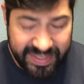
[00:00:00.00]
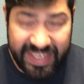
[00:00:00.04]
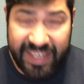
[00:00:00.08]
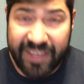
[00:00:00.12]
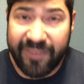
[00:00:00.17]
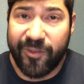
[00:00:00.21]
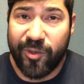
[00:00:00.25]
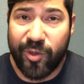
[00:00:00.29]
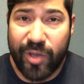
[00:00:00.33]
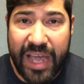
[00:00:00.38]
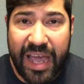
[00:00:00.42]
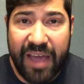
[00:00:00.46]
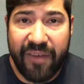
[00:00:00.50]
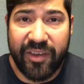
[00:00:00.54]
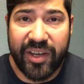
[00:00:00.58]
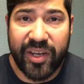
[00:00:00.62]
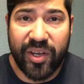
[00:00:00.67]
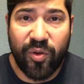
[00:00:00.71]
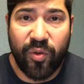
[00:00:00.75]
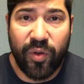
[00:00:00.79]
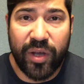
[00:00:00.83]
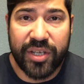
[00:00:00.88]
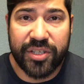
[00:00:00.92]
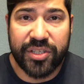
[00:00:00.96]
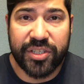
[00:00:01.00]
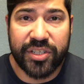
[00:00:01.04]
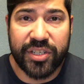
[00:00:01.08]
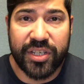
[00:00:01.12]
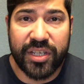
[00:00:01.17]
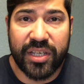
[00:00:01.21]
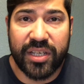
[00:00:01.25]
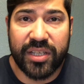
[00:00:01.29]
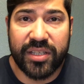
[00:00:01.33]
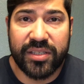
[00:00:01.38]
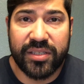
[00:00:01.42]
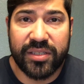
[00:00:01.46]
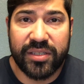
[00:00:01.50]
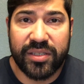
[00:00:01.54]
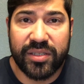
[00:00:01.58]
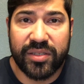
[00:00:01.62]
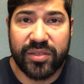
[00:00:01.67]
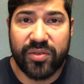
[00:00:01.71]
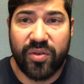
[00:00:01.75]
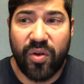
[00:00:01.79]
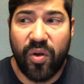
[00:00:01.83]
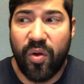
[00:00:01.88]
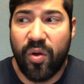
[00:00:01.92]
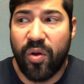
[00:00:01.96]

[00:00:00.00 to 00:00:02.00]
If you have any questions